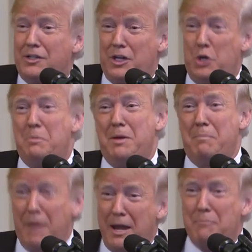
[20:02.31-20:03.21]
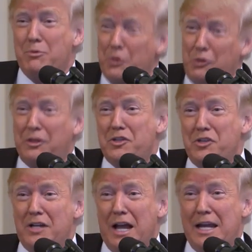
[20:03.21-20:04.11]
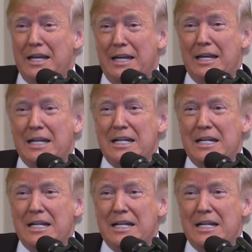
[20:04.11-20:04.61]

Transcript: I said, You mean Babe Ruth hasn't gotten it?